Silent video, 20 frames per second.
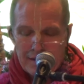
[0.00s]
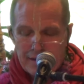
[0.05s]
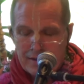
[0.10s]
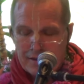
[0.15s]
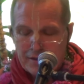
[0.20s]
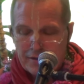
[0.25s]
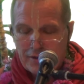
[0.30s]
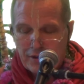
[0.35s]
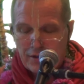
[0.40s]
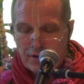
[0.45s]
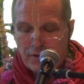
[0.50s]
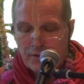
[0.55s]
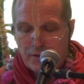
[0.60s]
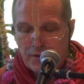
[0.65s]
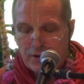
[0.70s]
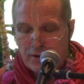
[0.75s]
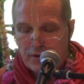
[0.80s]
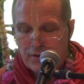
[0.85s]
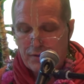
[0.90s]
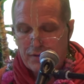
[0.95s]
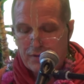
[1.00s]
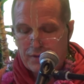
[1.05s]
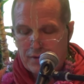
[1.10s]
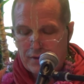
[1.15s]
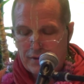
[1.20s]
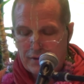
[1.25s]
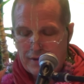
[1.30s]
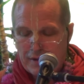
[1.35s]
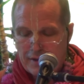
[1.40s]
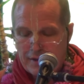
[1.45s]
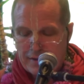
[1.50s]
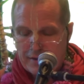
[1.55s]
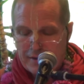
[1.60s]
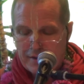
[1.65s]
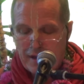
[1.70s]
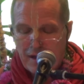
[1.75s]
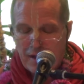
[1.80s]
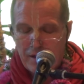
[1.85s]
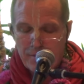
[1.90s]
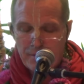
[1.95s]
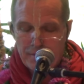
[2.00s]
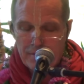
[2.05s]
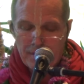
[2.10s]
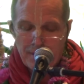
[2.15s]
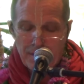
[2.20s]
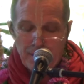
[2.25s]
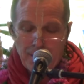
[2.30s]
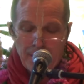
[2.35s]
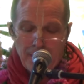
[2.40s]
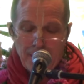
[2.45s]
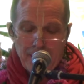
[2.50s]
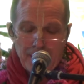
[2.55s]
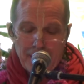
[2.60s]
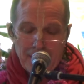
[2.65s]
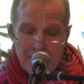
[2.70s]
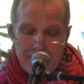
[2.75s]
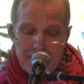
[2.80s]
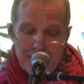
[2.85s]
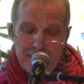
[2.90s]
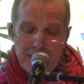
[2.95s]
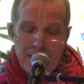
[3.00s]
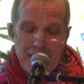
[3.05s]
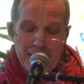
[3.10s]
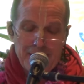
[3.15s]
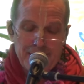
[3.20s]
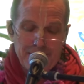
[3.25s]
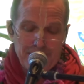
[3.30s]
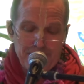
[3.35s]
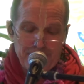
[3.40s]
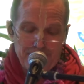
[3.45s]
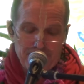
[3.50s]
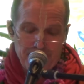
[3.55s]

solution to this doubt. He says